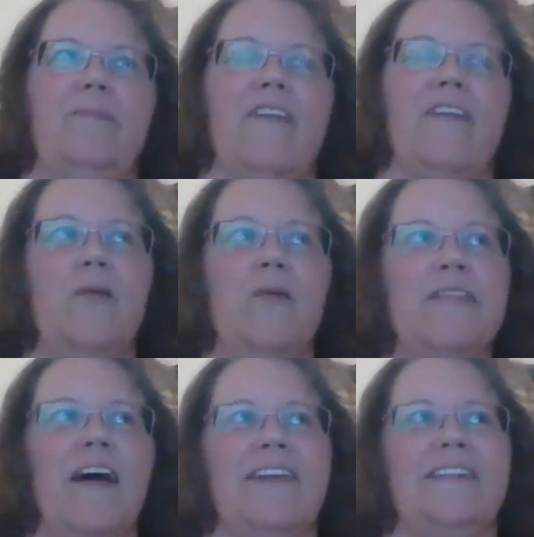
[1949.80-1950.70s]

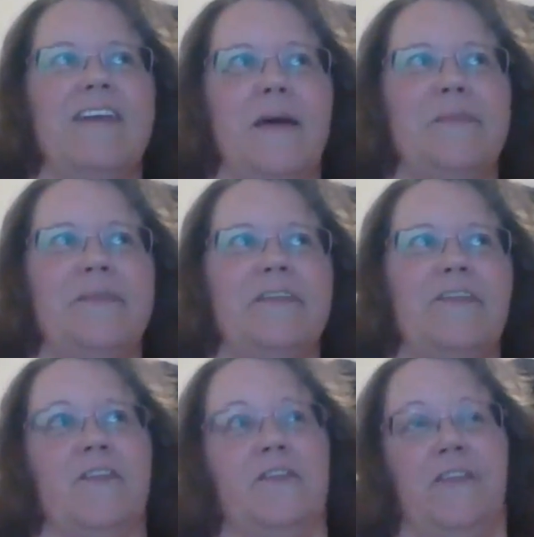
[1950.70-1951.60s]
suicide attempt
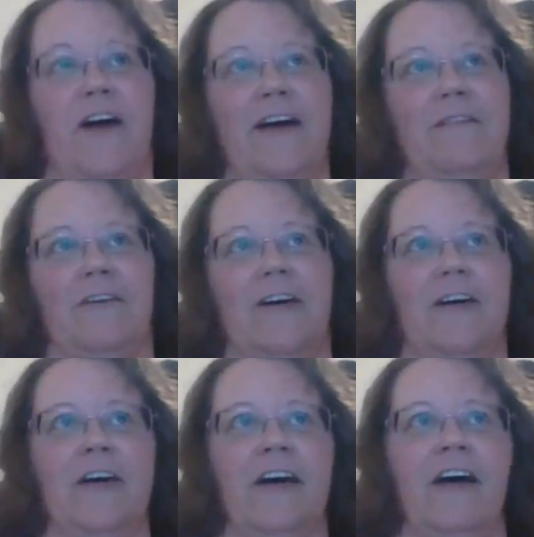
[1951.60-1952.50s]

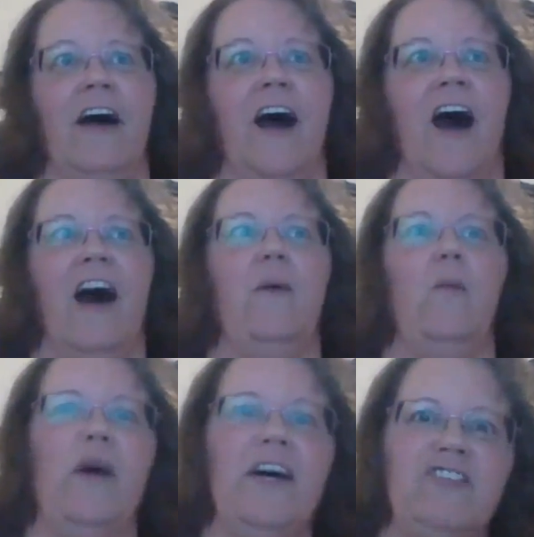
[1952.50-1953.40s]
survivor, I
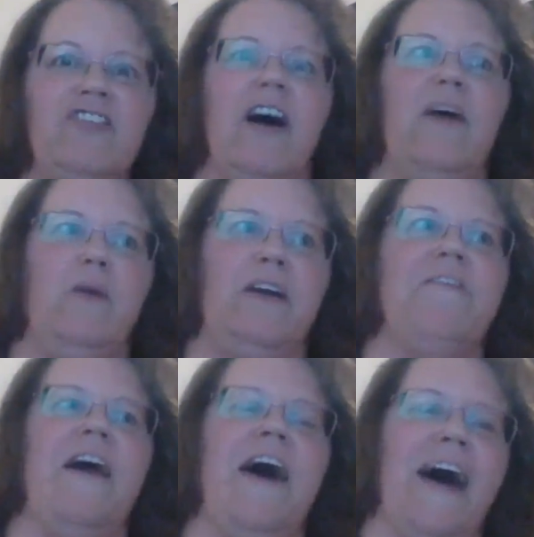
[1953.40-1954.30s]
wish I would
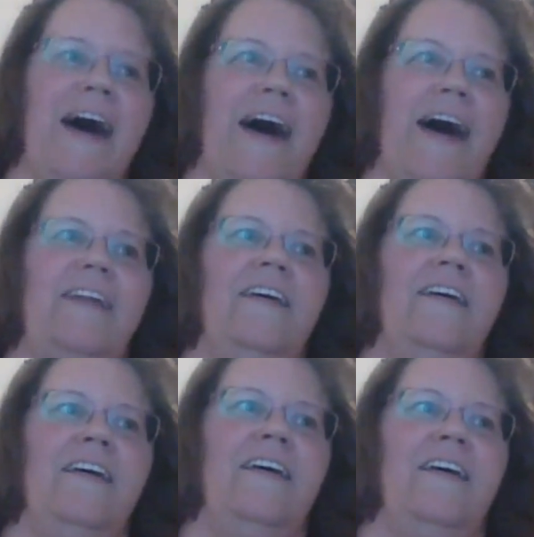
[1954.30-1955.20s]
have had
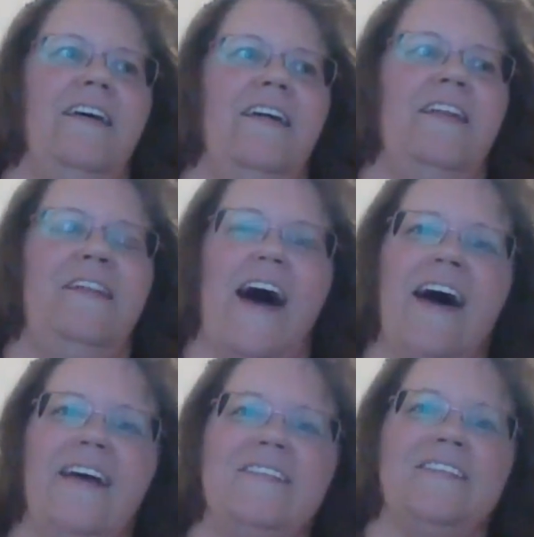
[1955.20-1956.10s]

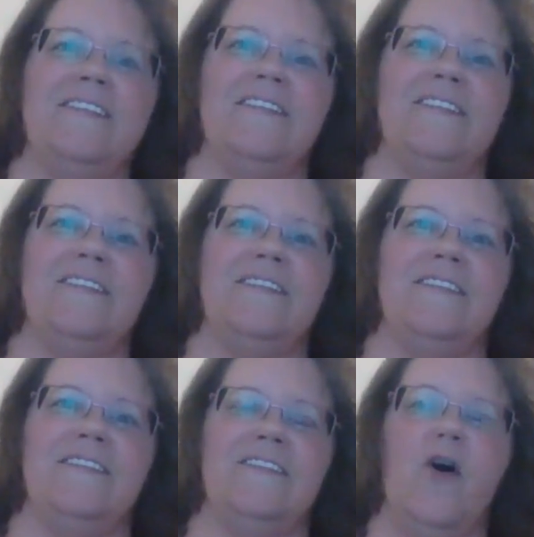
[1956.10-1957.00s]
that
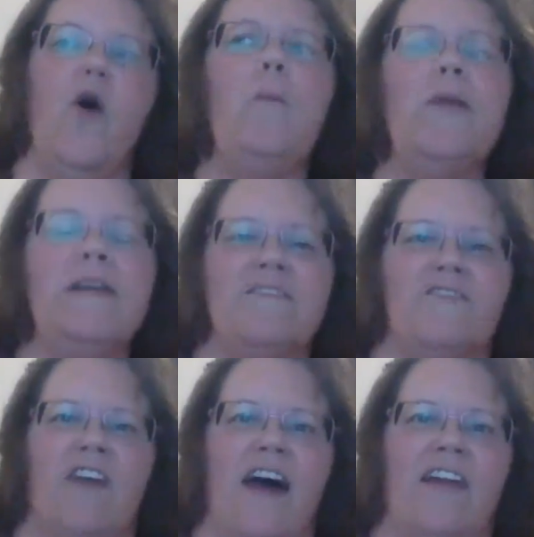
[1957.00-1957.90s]
coping
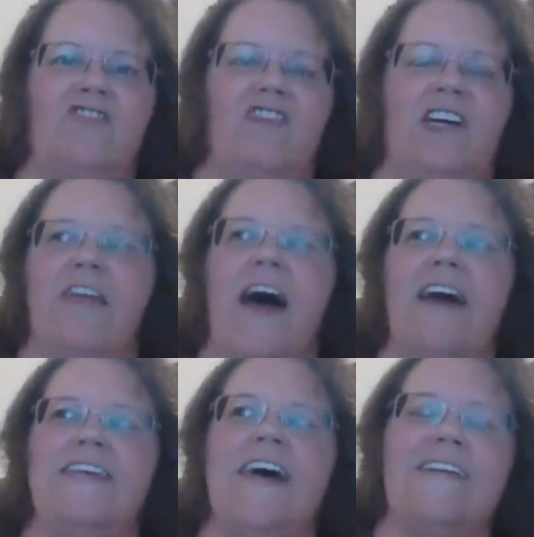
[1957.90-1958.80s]
strategy or
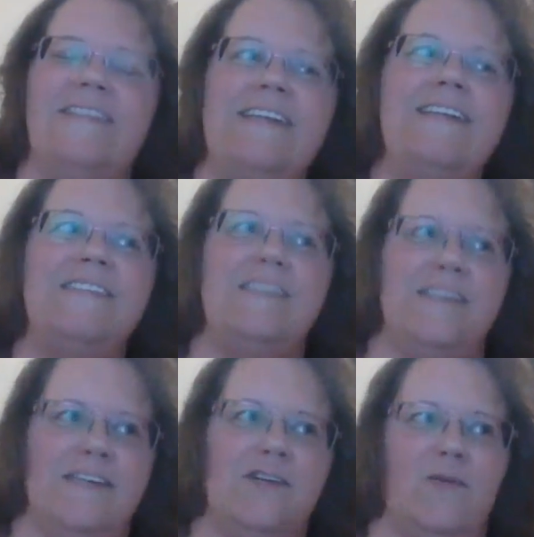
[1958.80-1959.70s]
that technique to
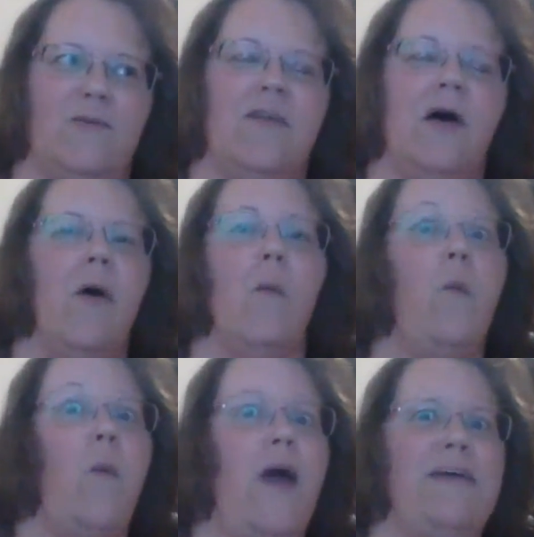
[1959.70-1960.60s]
use
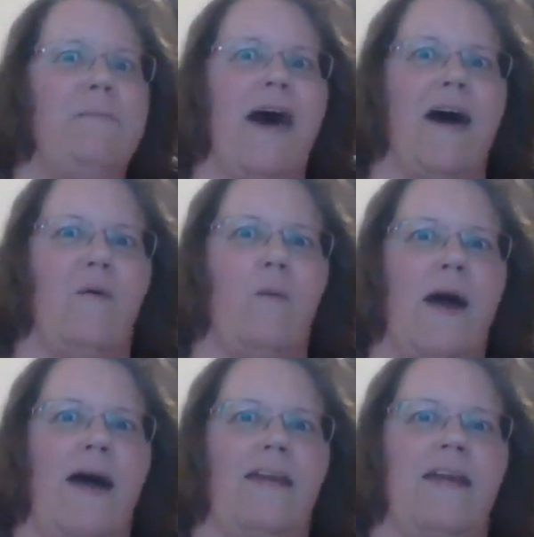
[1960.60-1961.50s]
way back
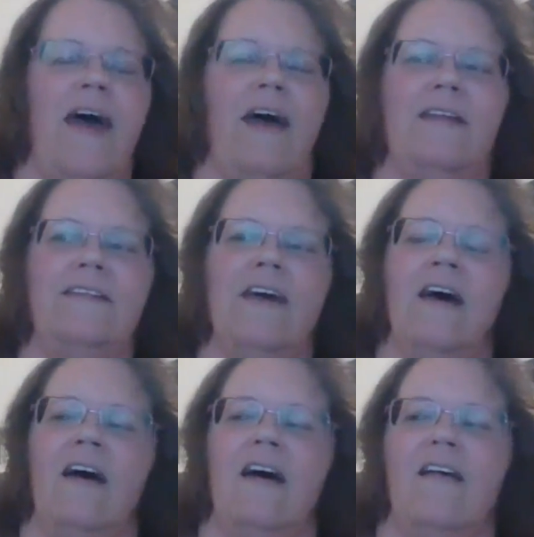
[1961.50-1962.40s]
when. And
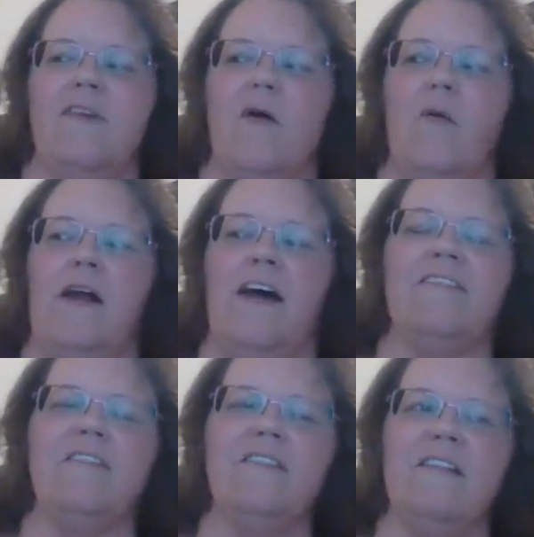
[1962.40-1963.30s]
so when I
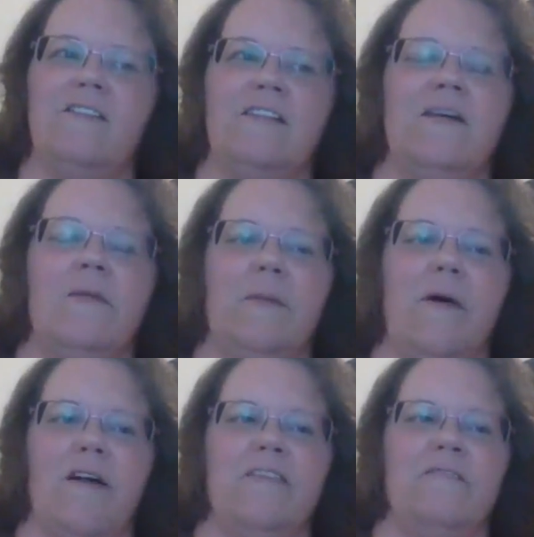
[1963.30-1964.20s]
started learning about
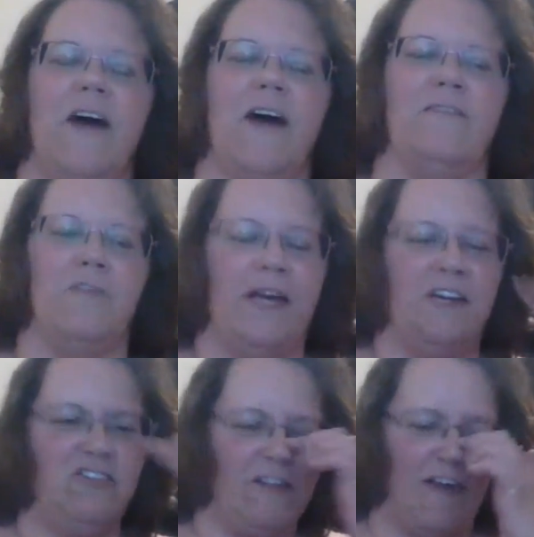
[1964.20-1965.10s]
positive
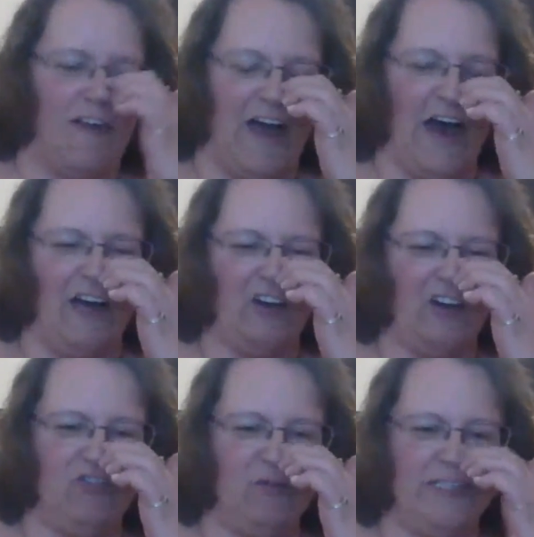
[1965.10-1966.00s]
affirmations, I
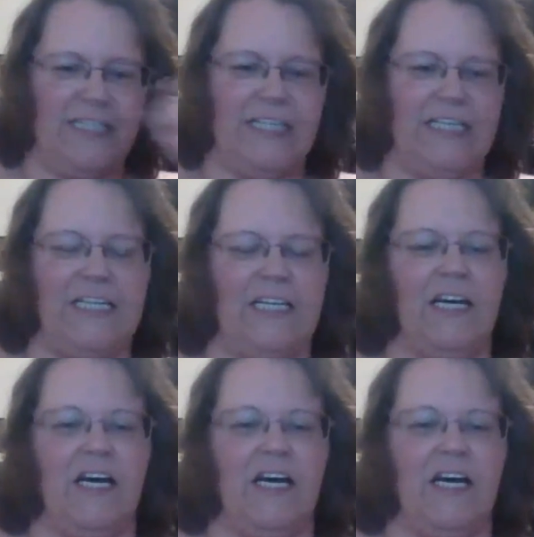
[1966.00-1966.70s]
actually